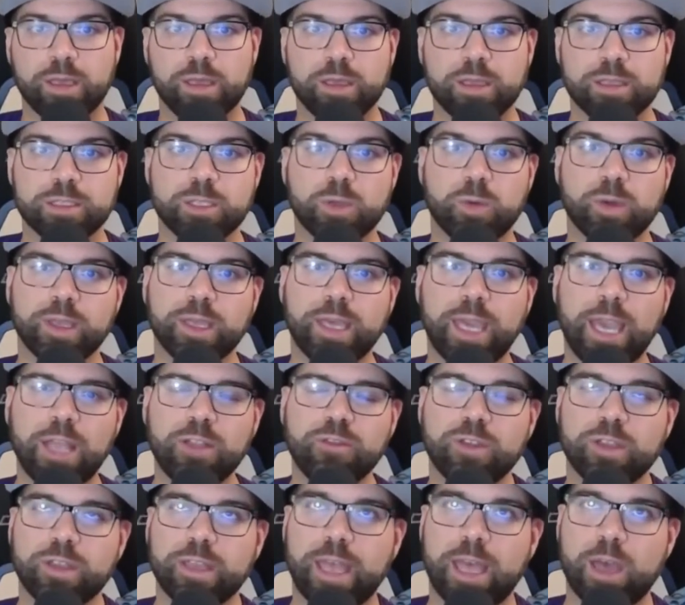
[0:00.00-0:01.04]
So
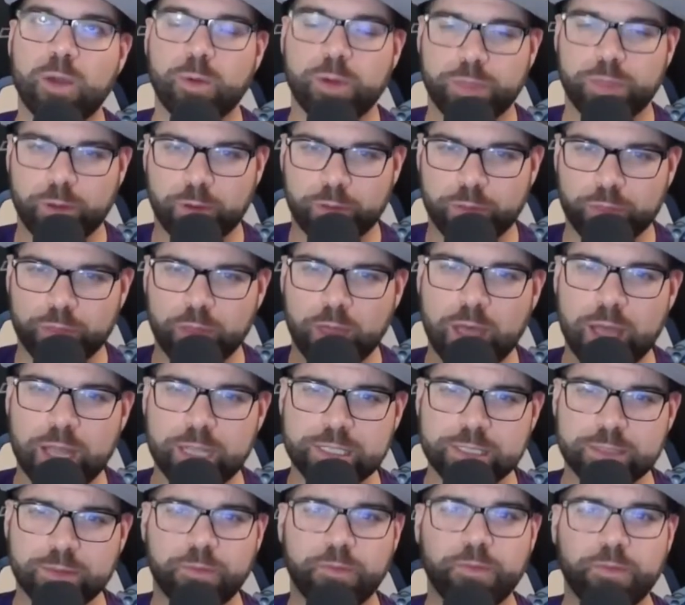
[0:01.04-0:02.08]
engaging now with our thoughts
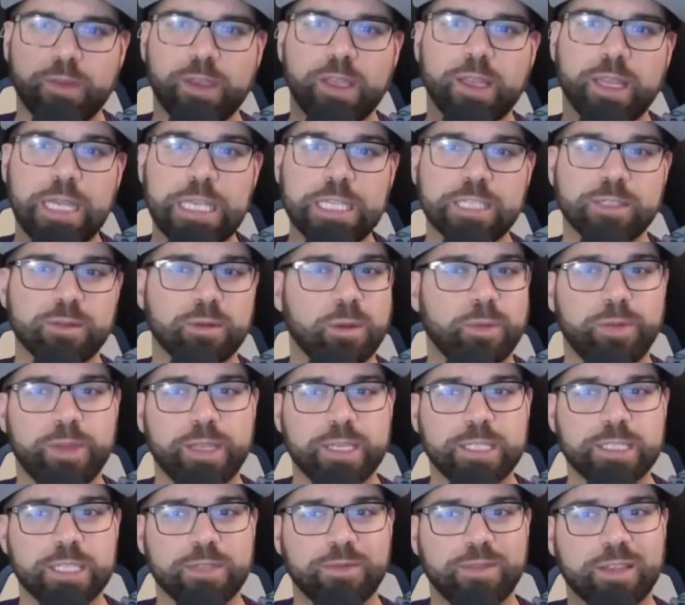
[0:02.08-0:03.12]
and feelings from a
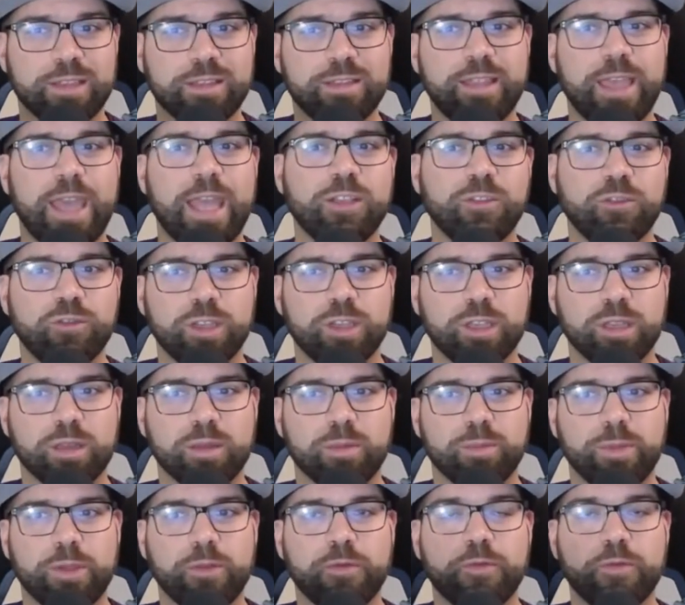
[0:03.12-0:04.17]
place of intention
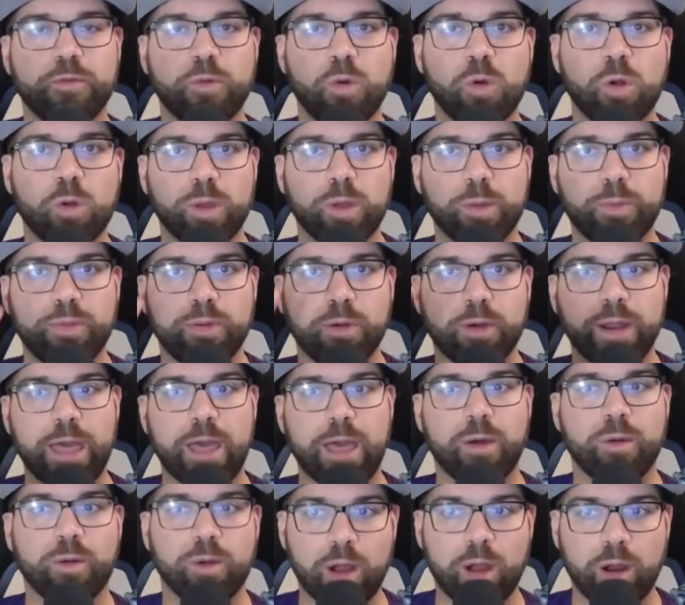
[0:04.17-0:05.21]
before we put
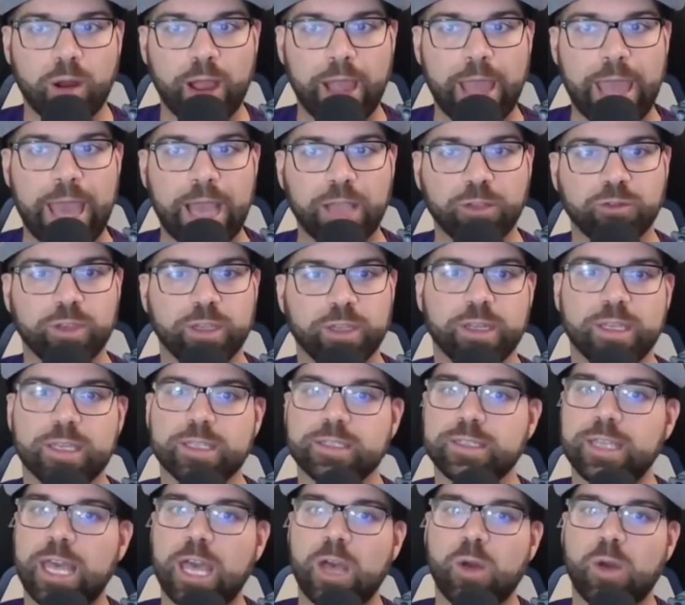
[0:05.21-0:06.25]
out our action is
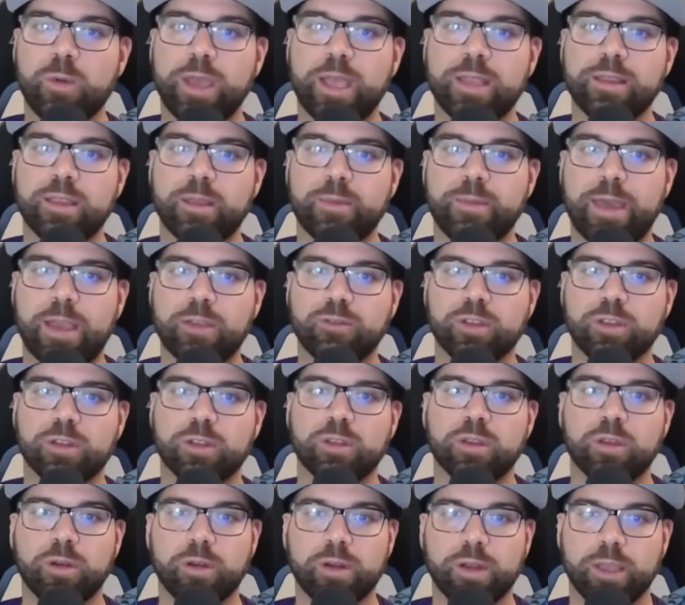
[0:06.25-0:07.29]
how we end up actually
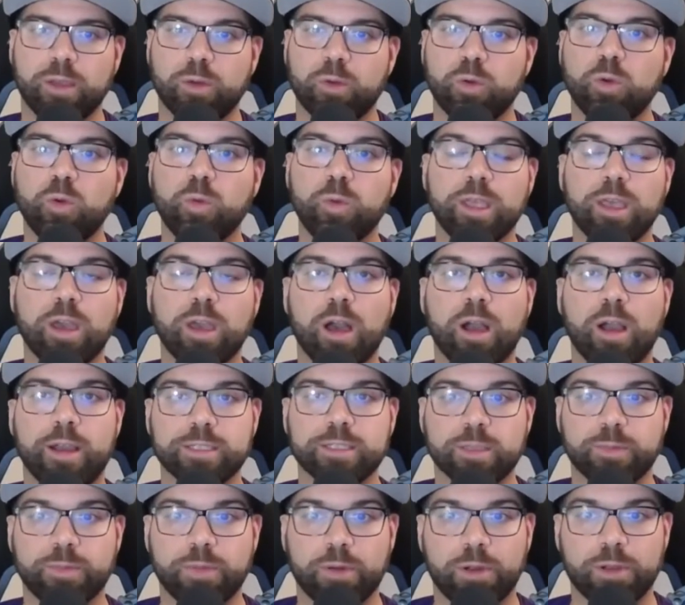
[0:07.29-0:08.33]
learning who we are as a
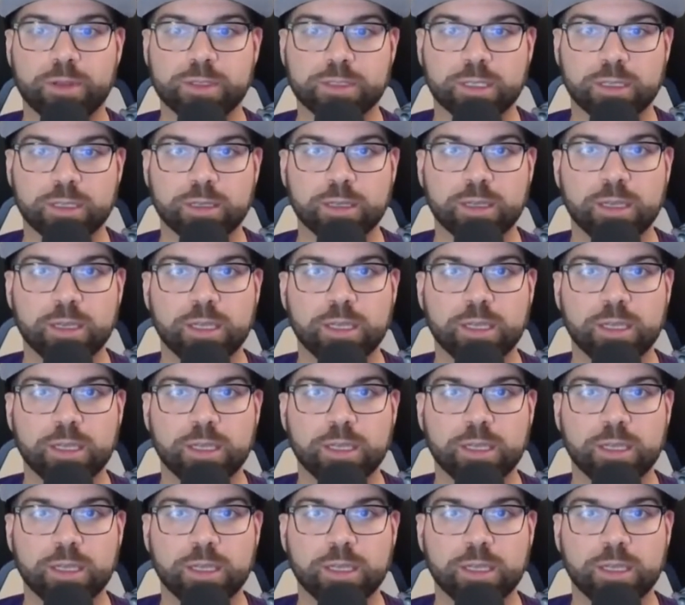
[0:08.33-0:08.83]
person.